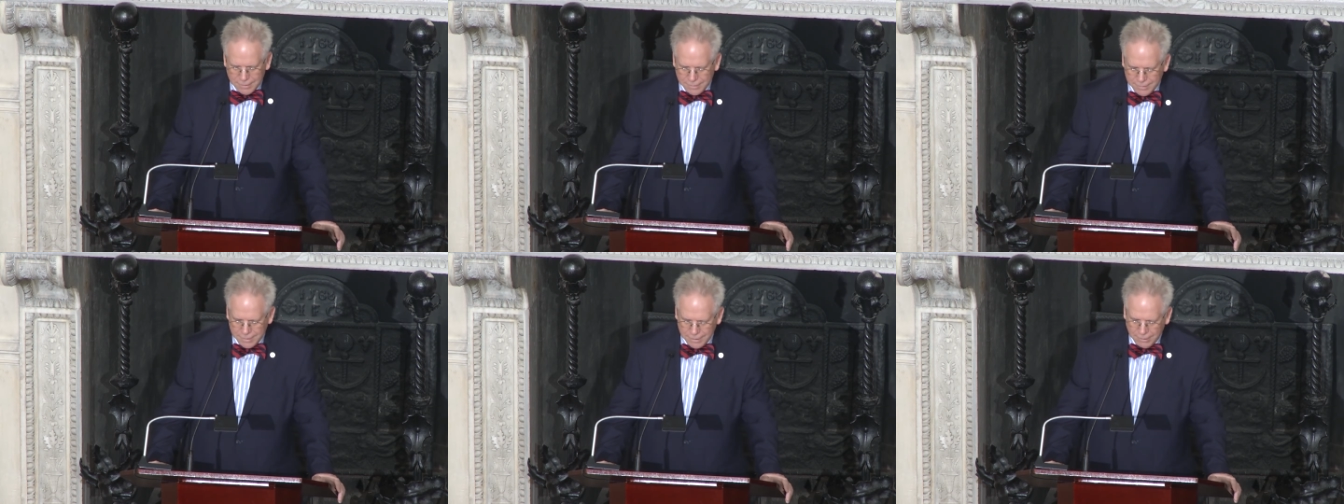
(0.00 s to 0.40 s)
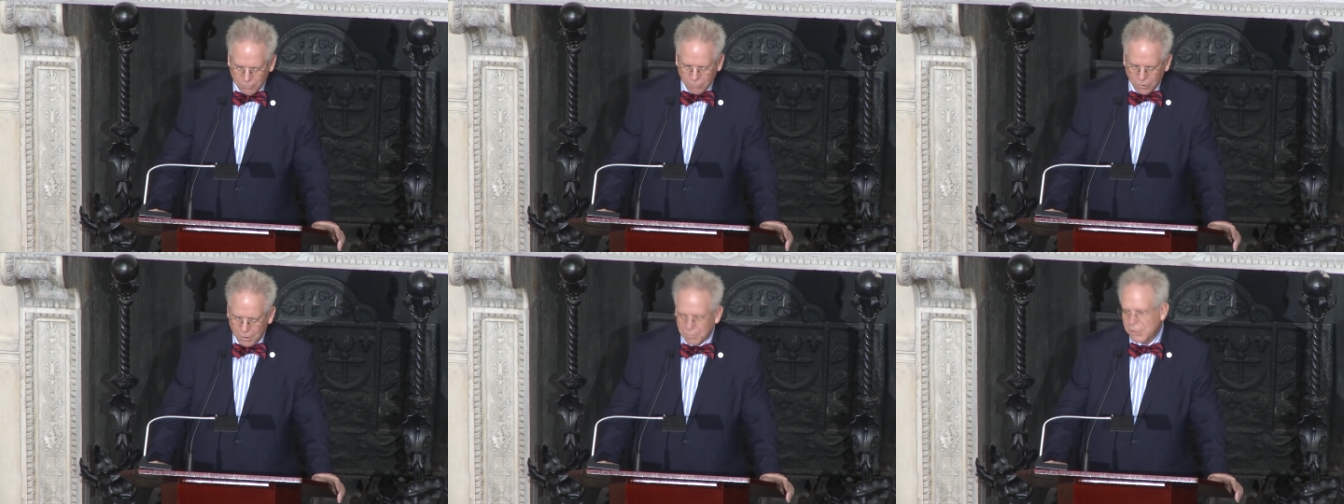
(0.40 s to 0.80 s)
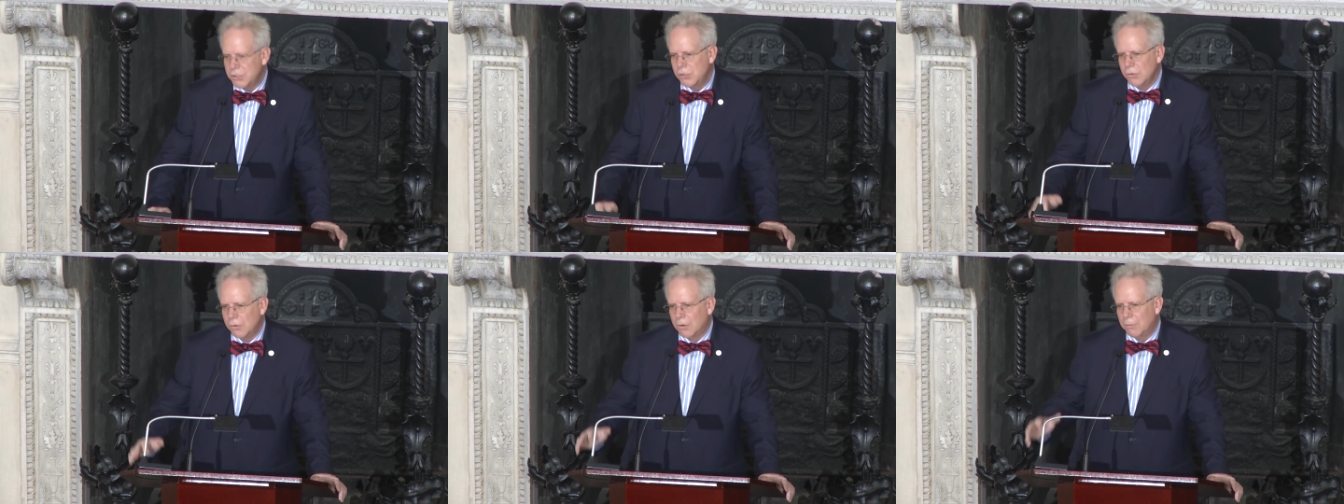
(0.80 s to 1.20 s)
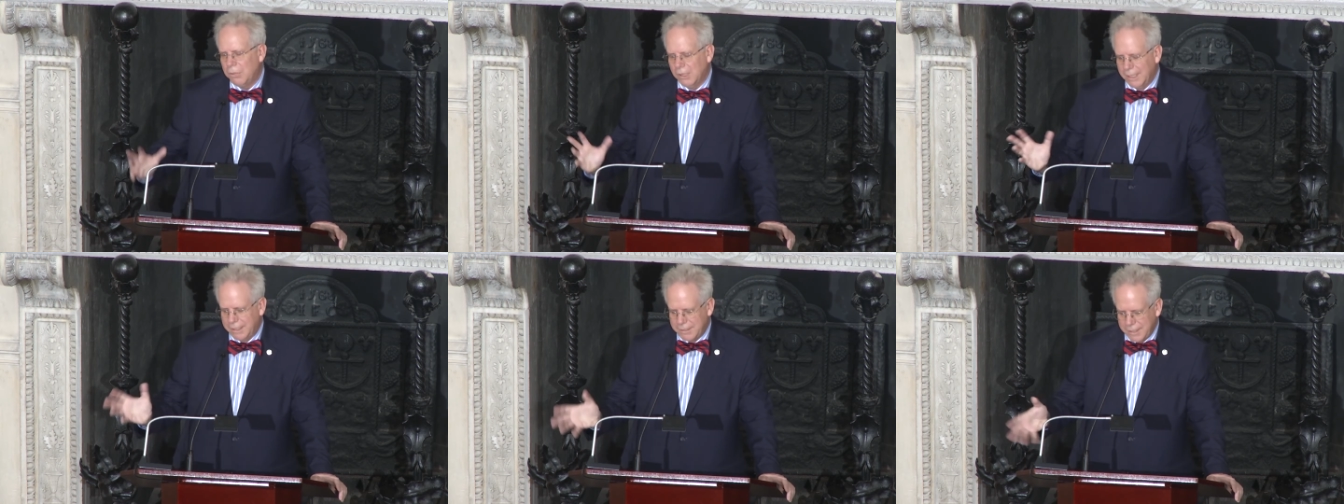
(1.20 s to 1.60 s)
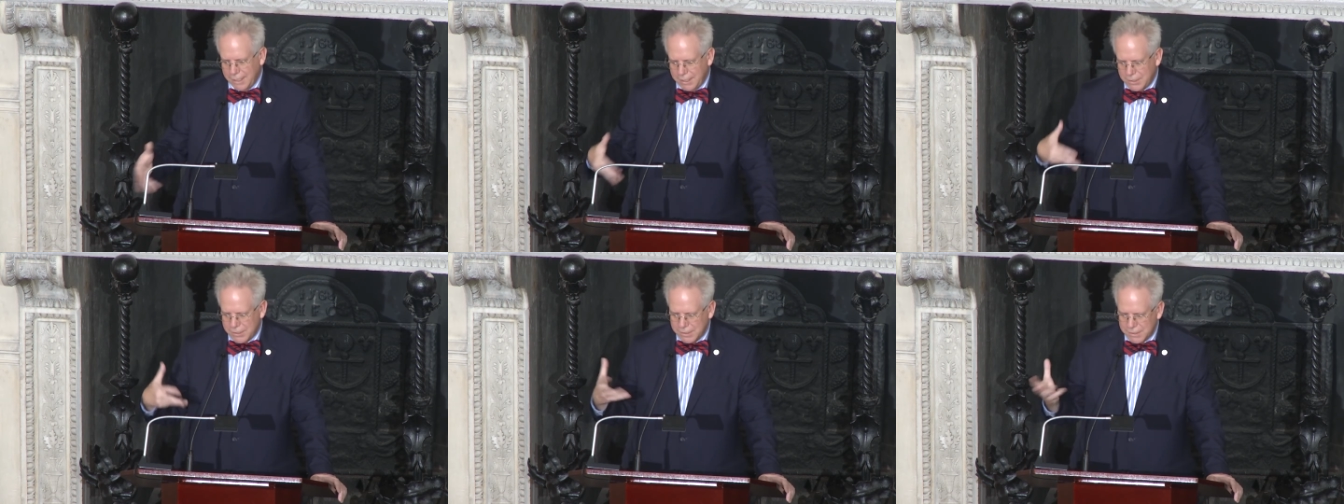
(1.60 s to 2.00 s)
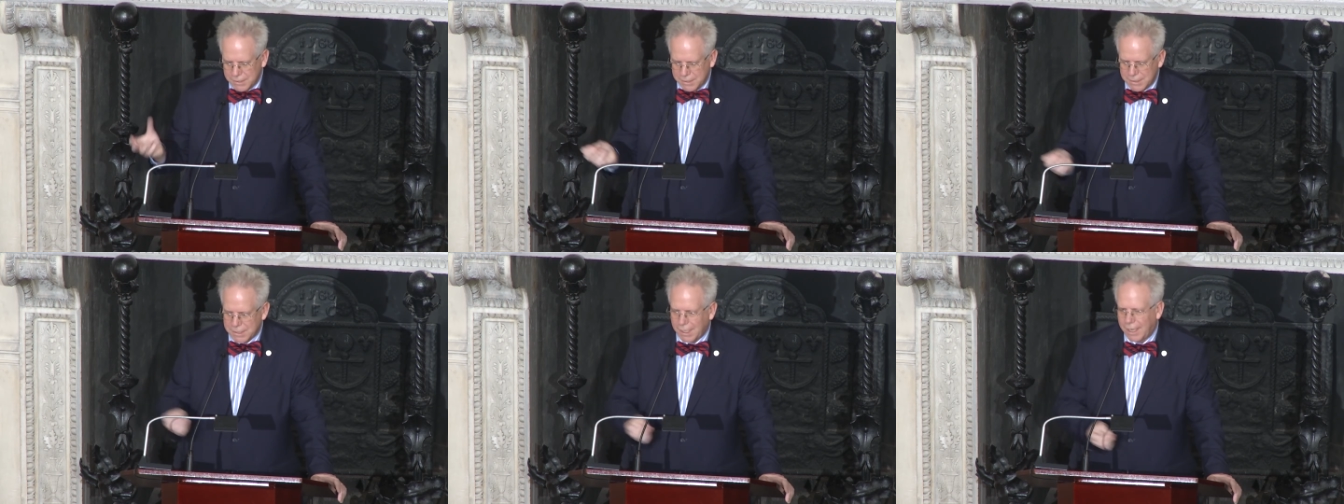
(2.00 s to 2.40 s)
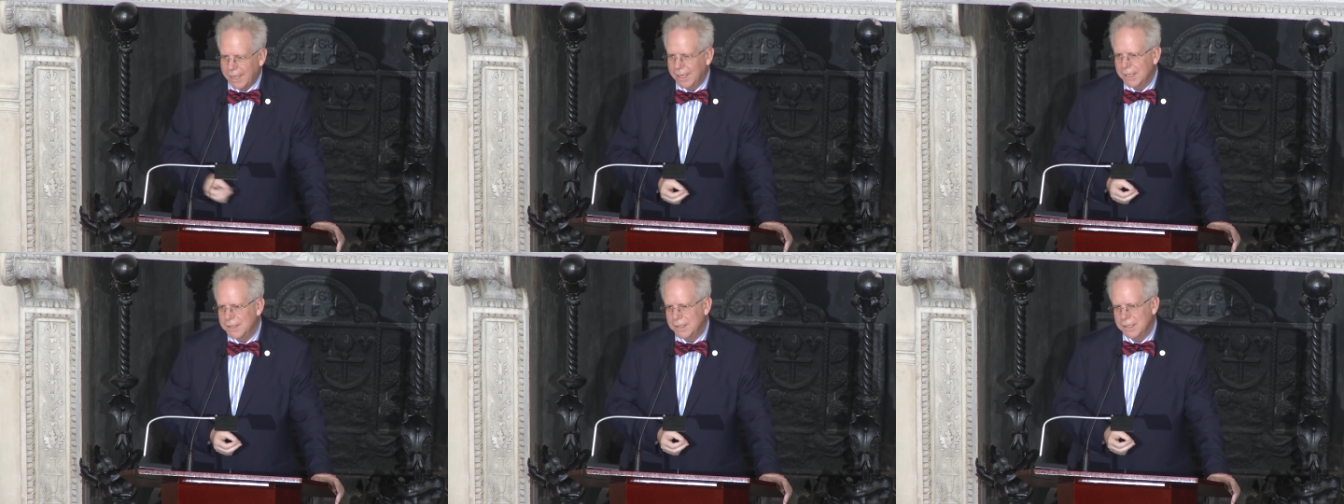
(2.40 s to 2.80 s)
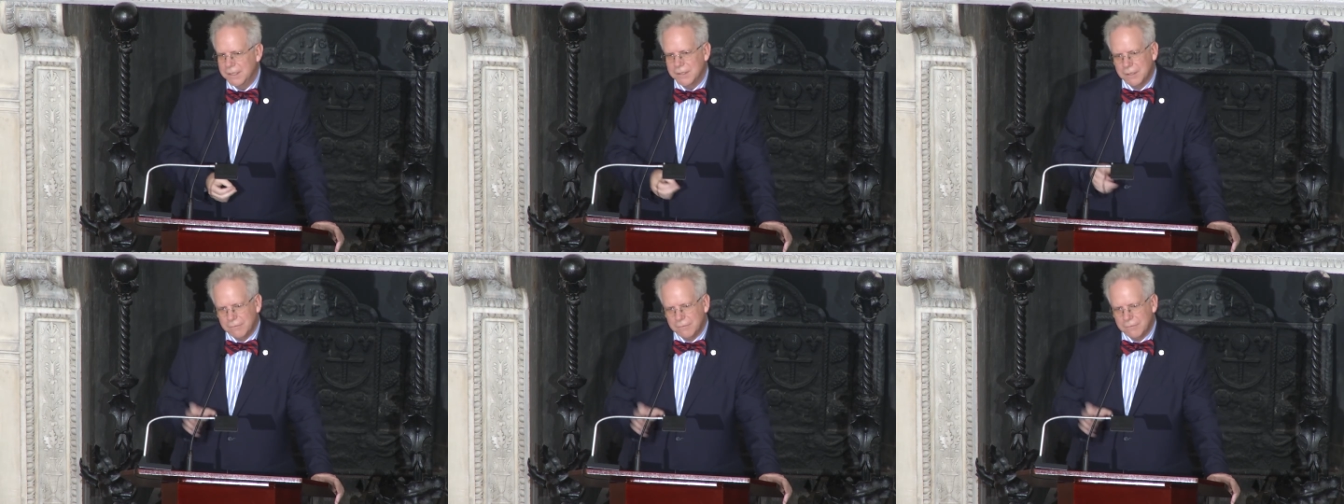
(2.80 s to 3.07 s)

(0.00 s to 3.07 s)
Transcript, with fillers: they were mature plantation societies,